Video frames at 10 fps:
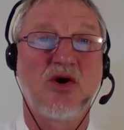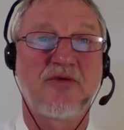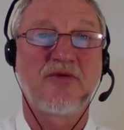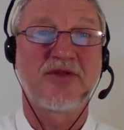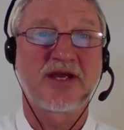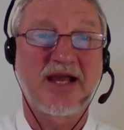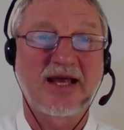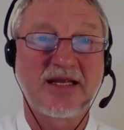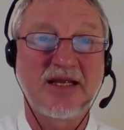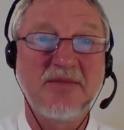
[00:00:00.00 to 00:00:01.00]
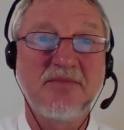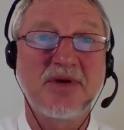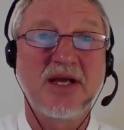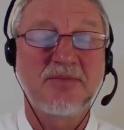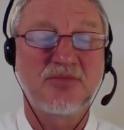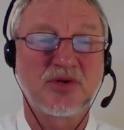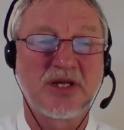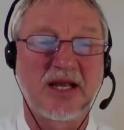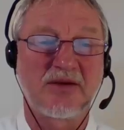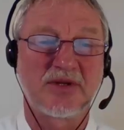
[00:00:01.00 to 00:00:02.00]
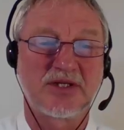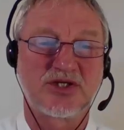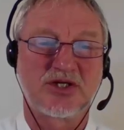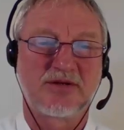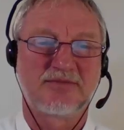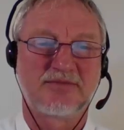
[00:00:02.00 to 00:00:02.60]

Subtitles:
of the CADINP input language.